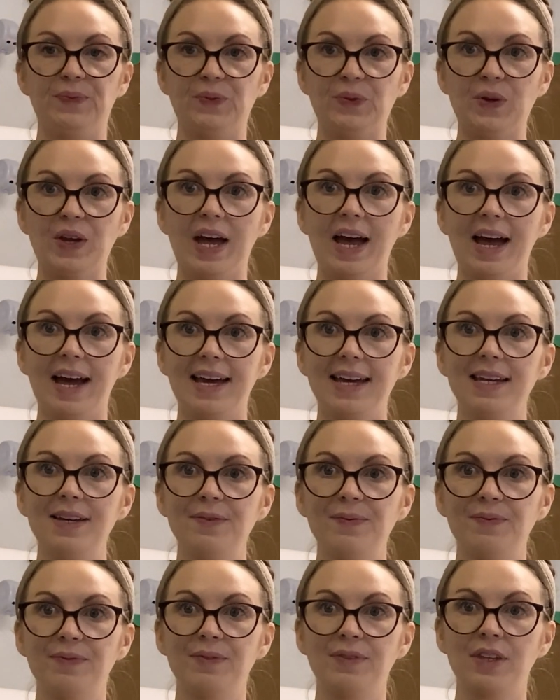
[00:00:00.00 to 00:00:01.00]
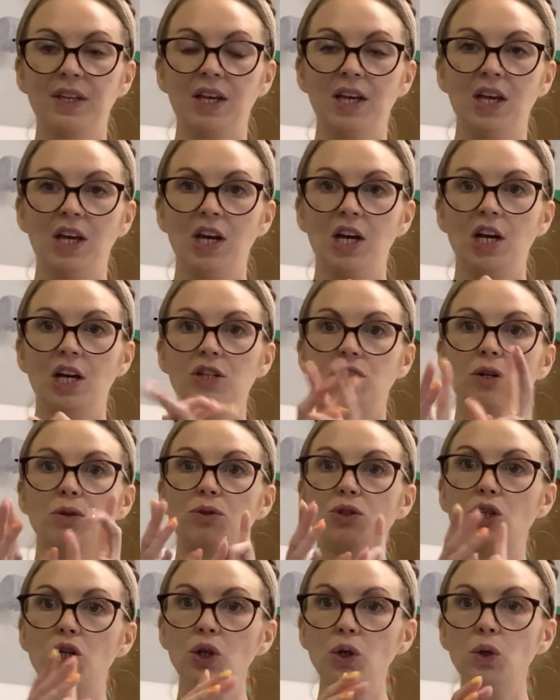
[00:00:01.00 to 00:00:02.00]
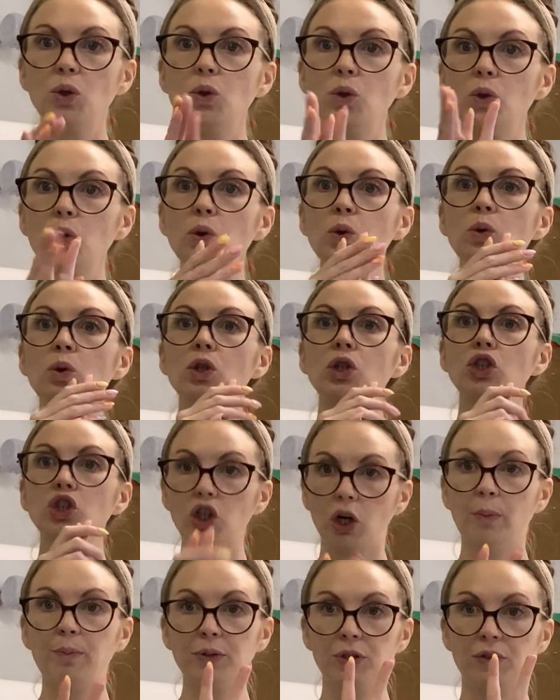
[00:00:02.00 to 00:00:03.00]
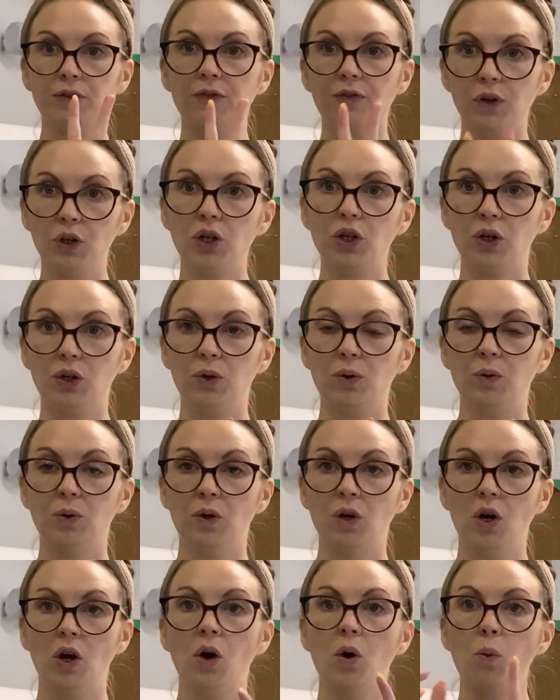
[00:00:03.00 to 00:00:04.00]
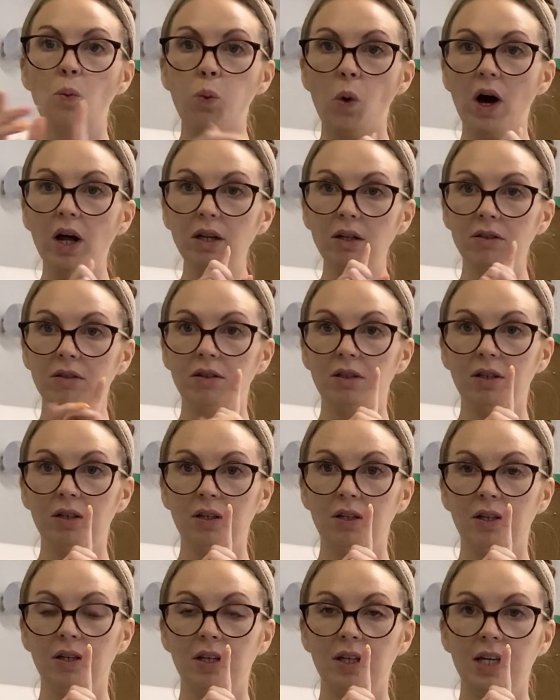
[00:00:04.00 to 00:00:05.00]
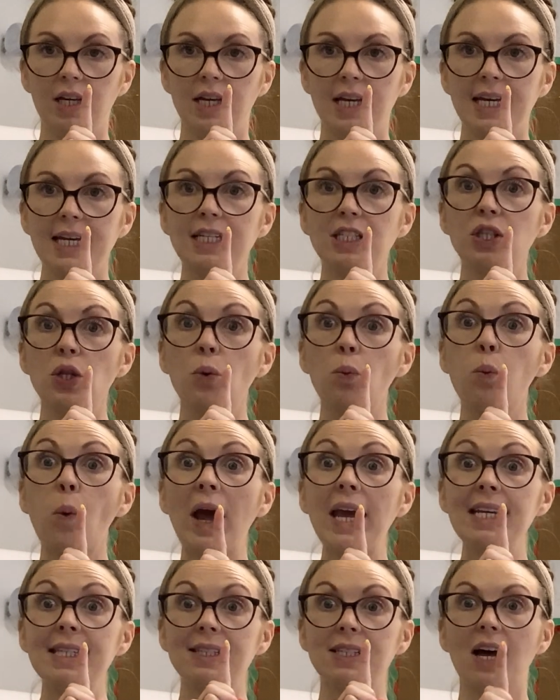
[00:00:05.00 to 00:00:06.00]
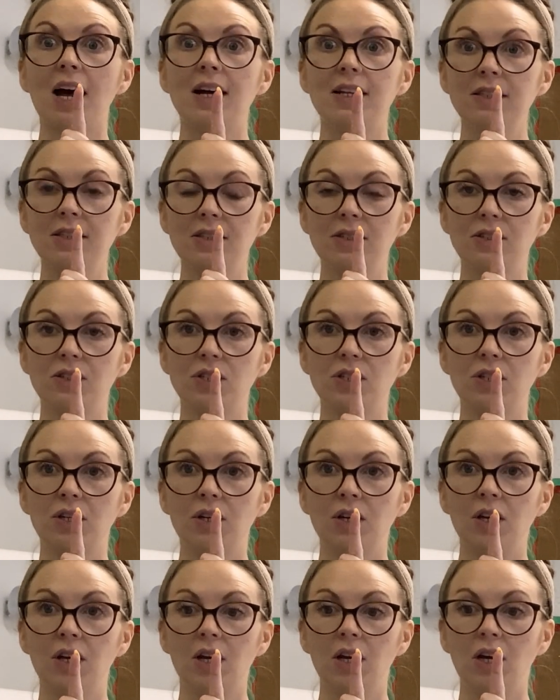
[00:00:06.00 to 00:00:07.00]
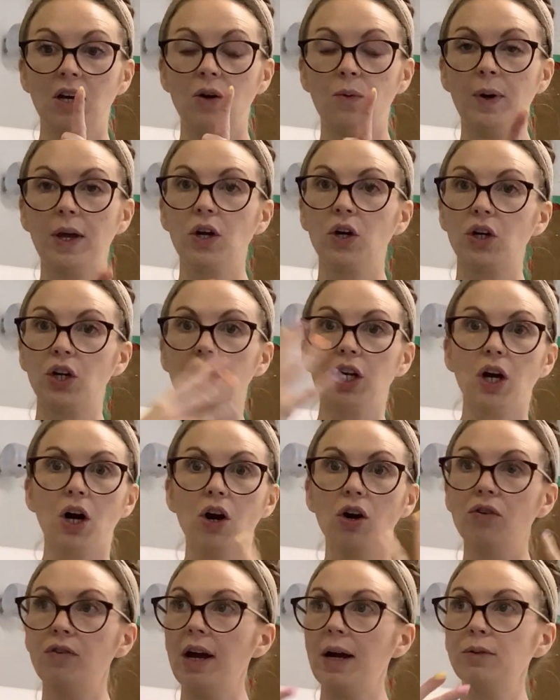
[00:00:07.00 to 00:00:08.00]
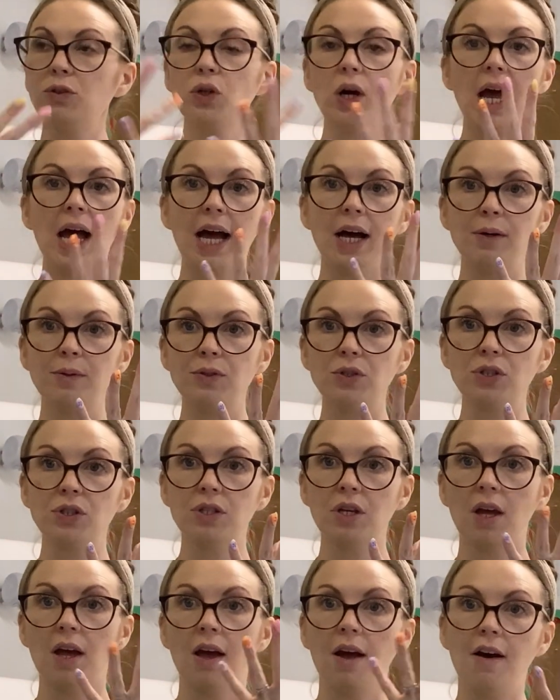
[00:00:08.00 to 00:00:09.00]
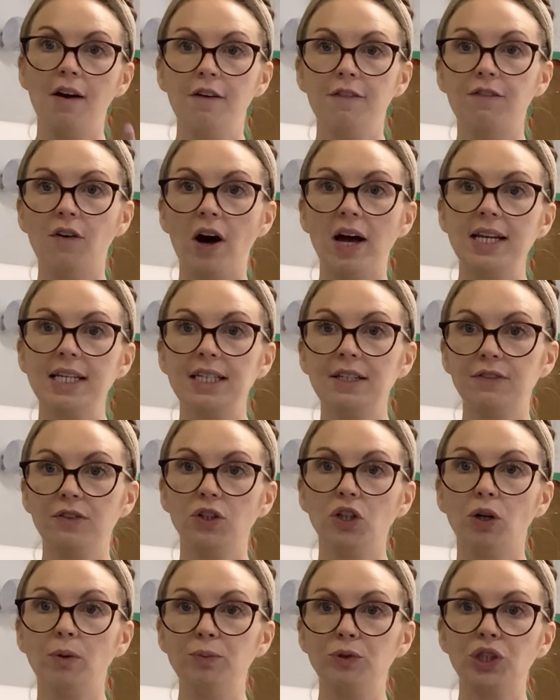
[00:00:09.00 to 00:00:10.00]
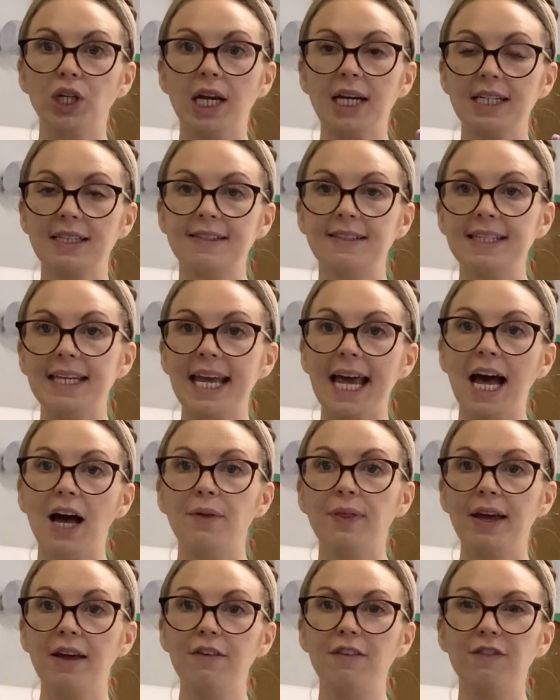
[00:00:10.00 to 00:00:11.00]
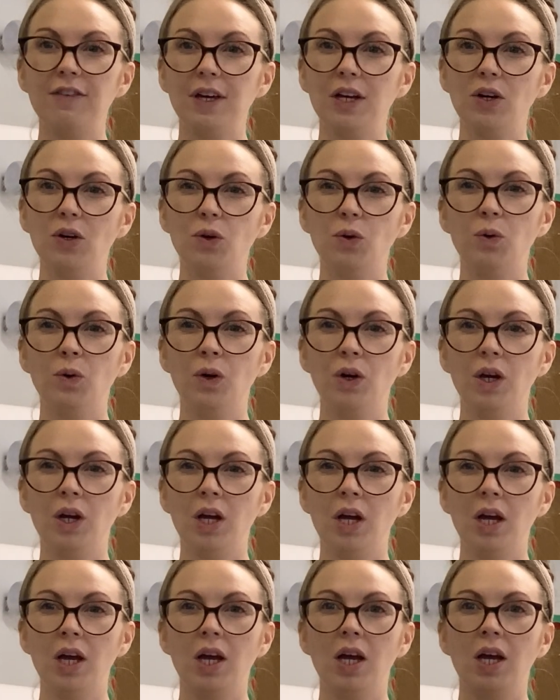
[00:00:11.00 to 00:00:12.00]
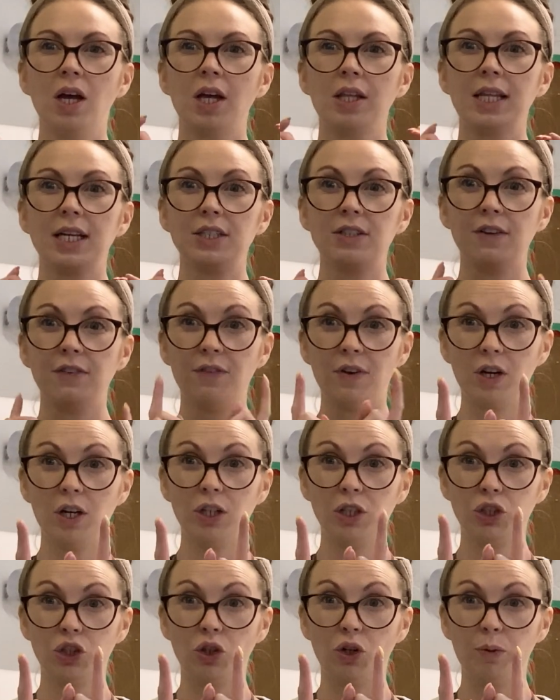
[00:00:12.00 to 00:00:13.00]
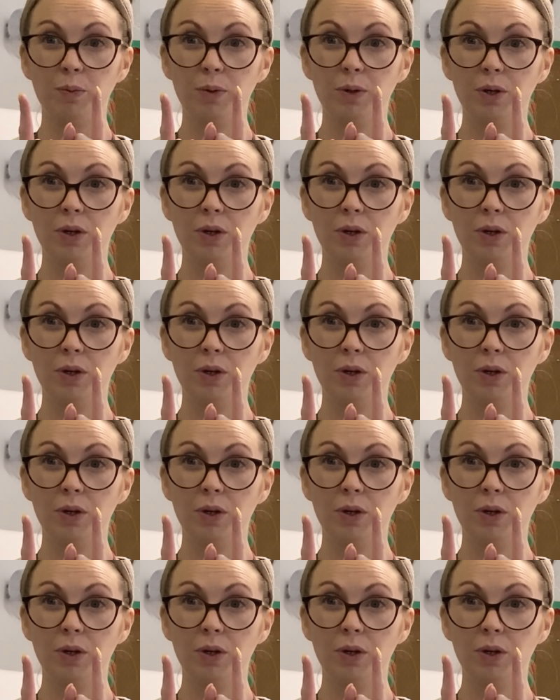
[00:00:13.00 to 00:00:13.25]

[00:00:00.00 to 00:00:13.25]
Okay, so 2 jobs for you. One is the weight hunt, where you're going to go around your house, find different objects, see how they feel. That's the first job.